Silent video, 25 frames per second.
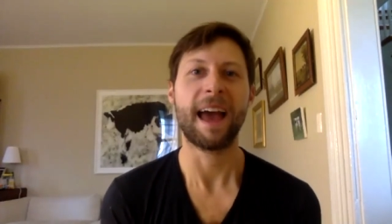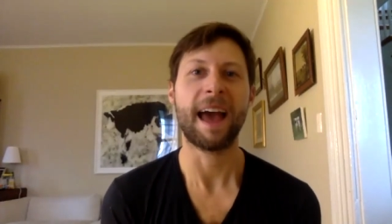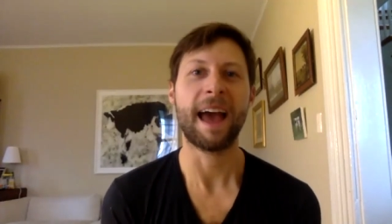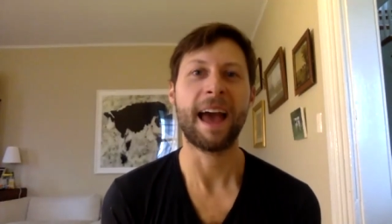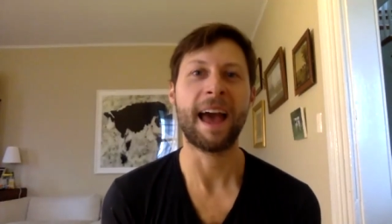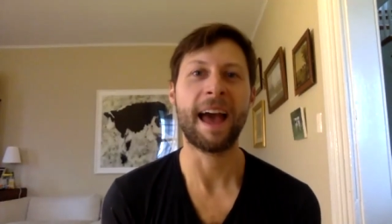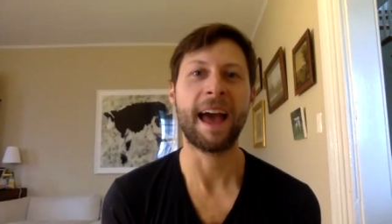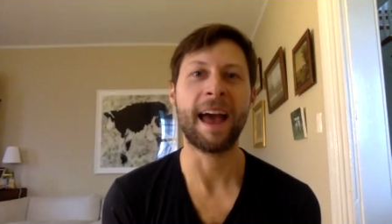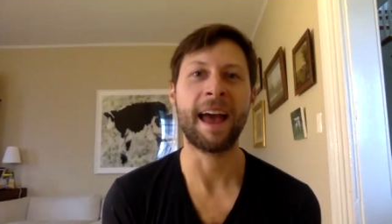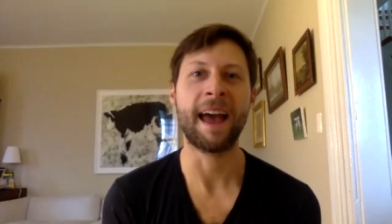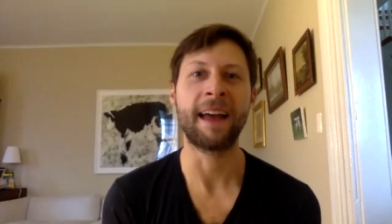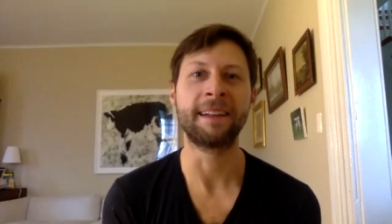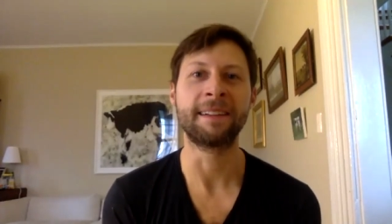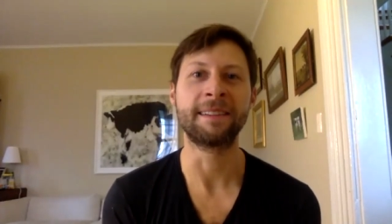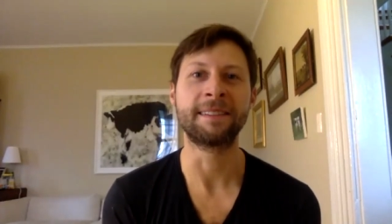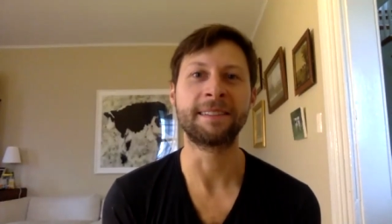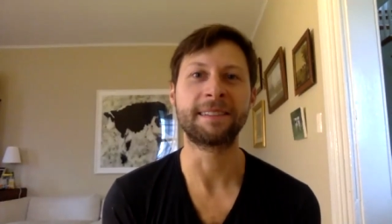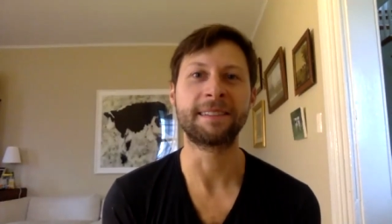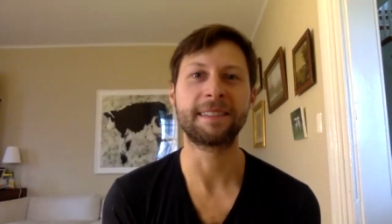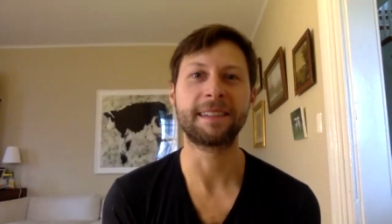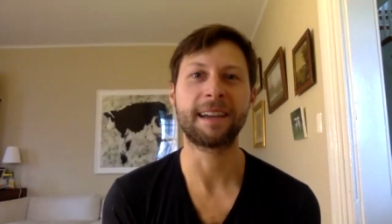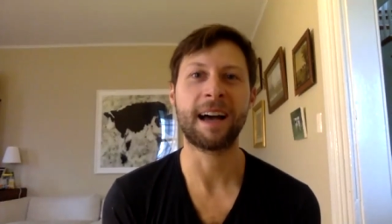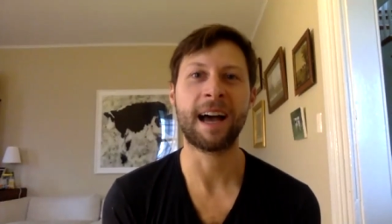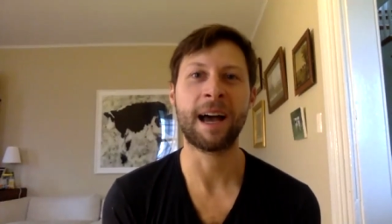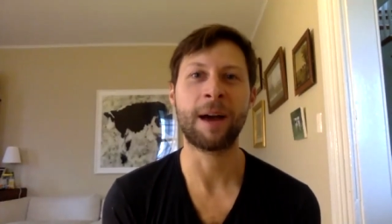And
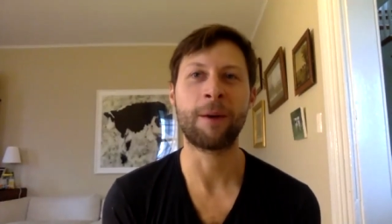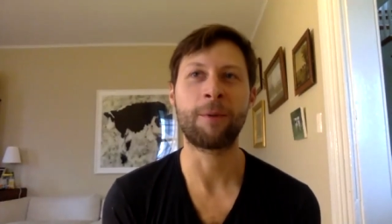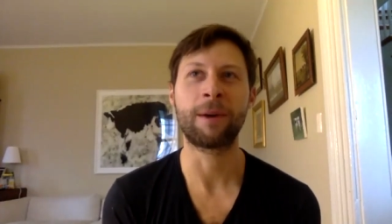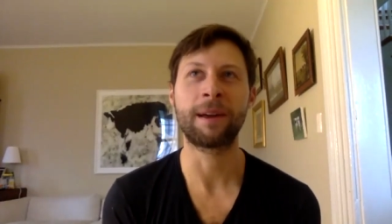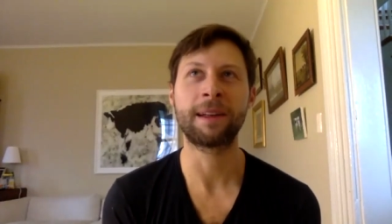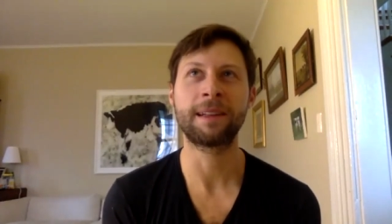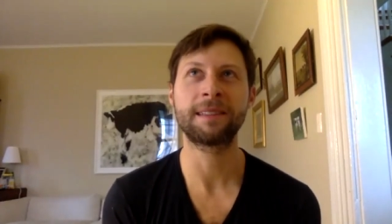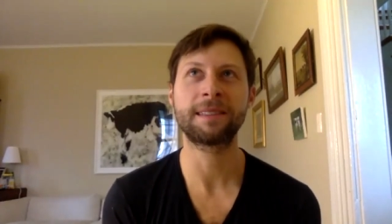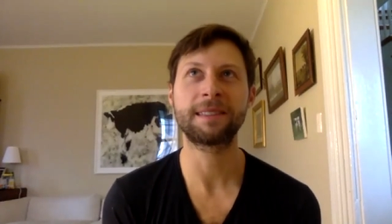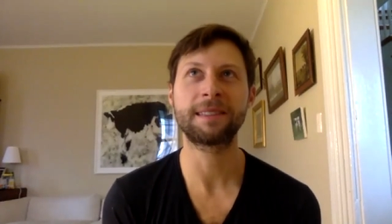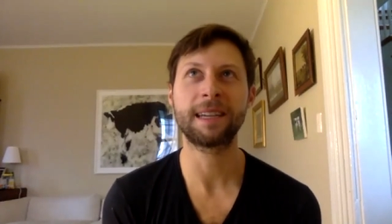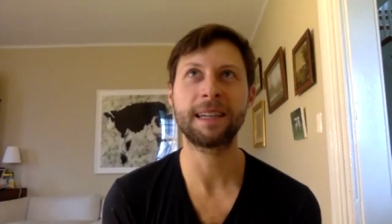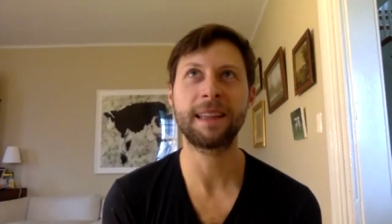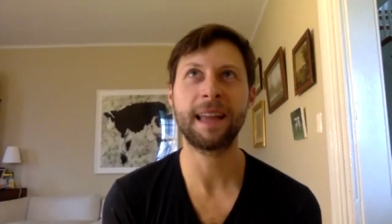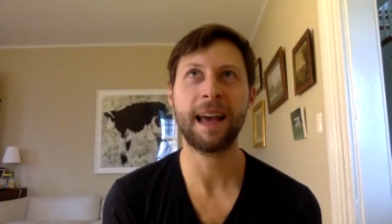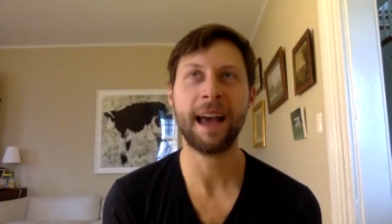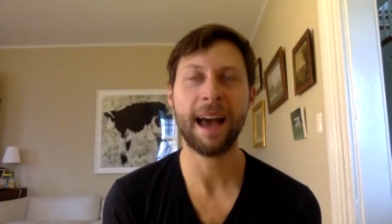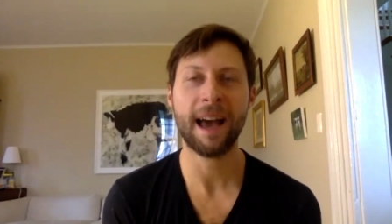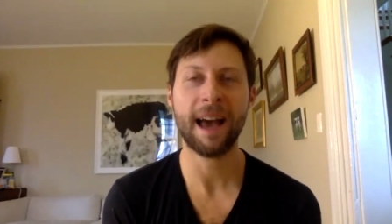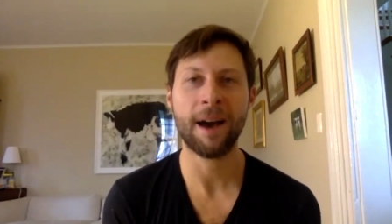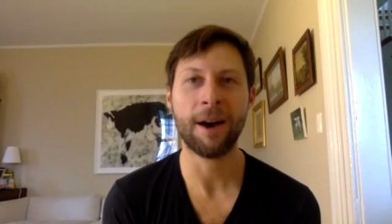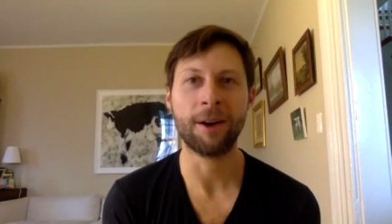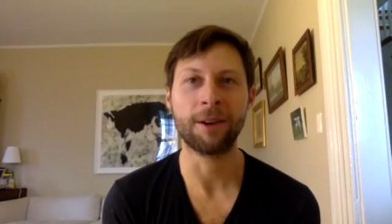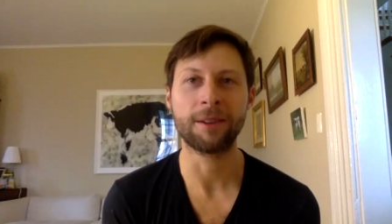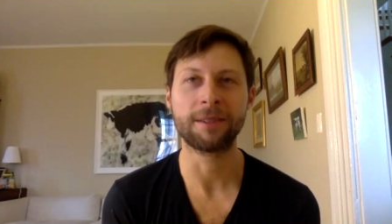I went inside the
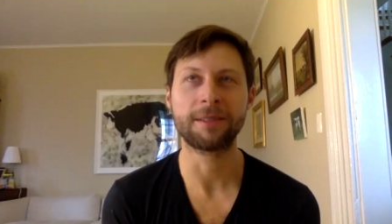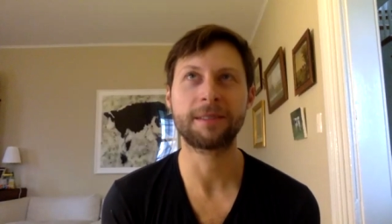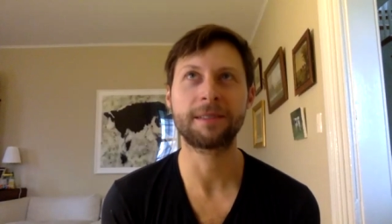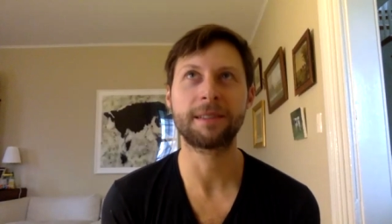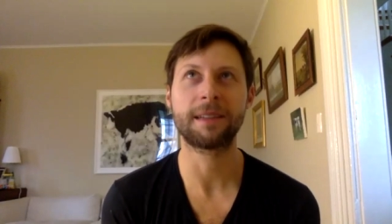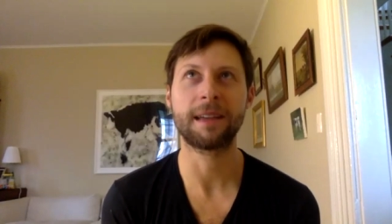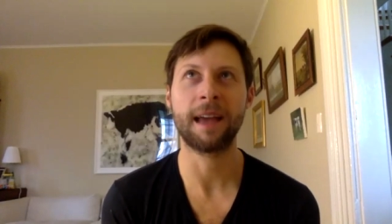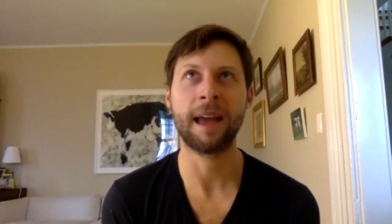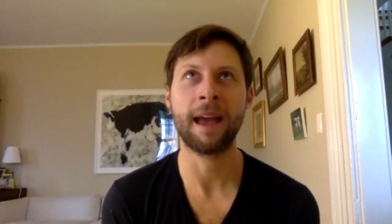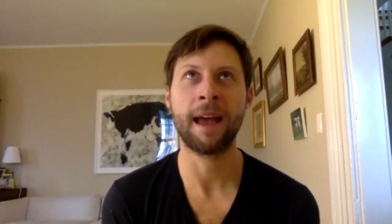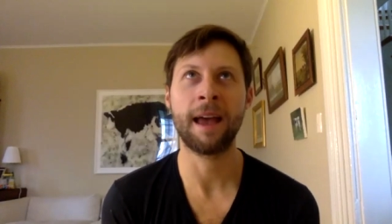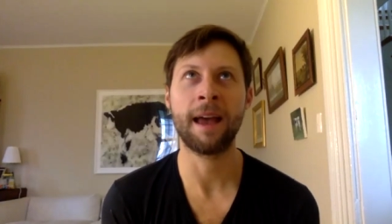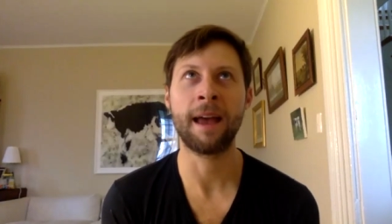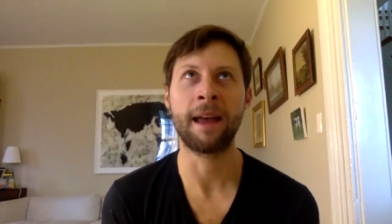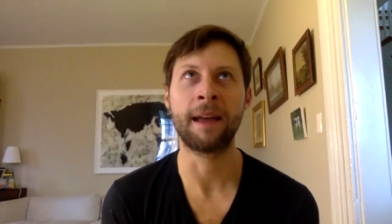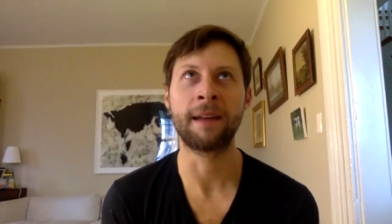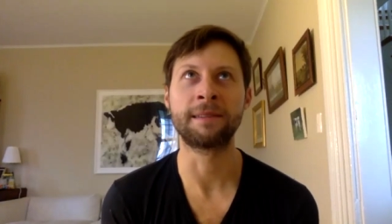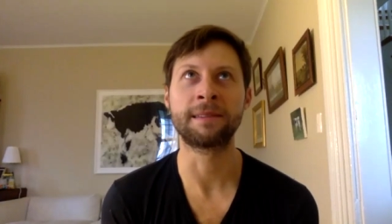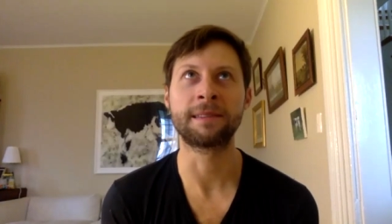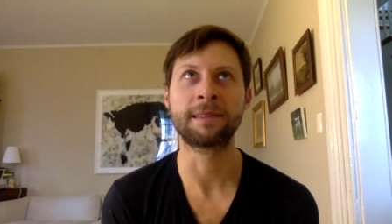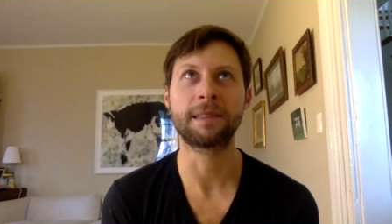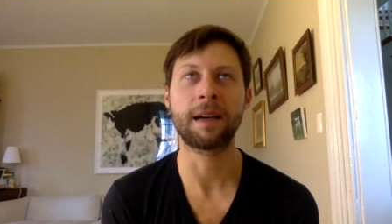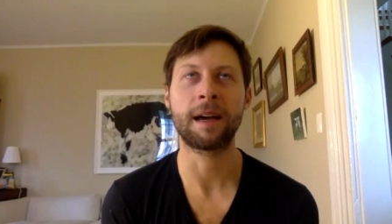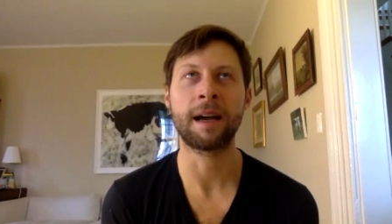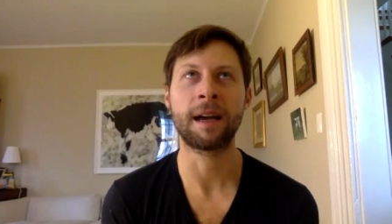house
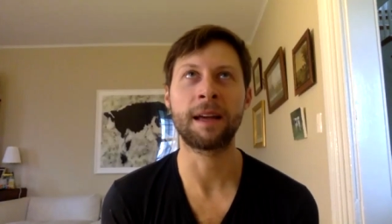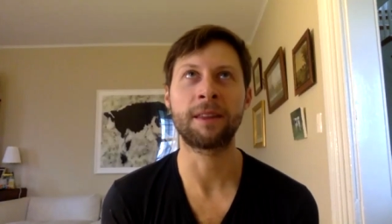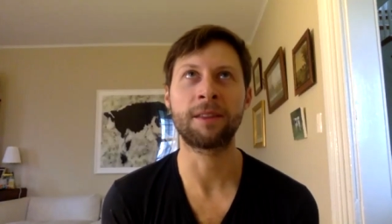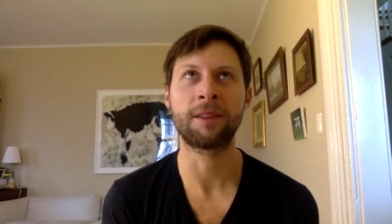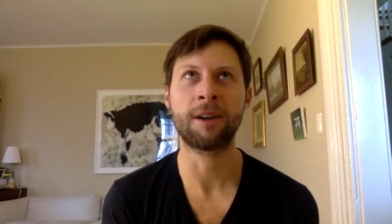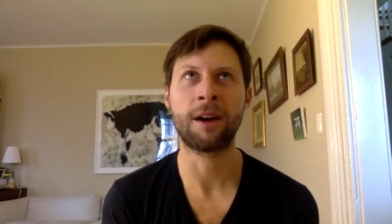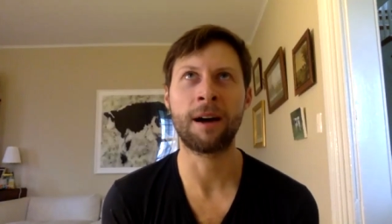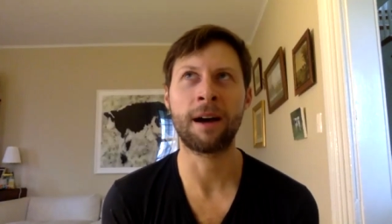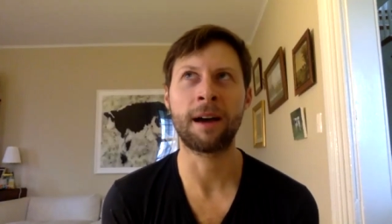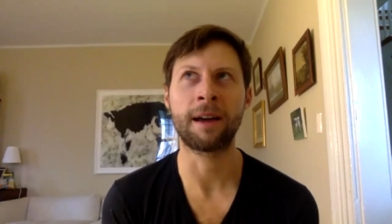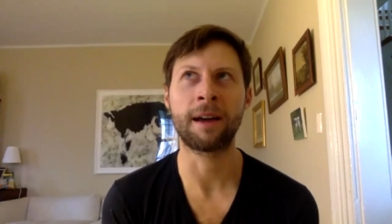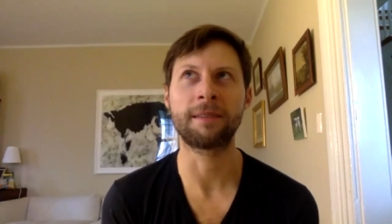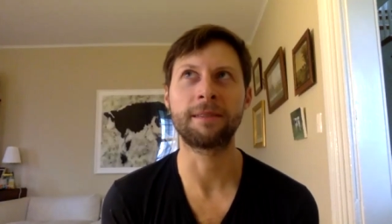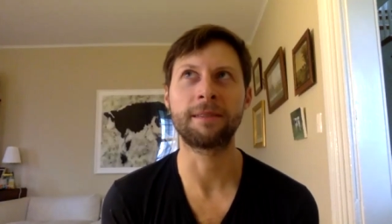and I thought,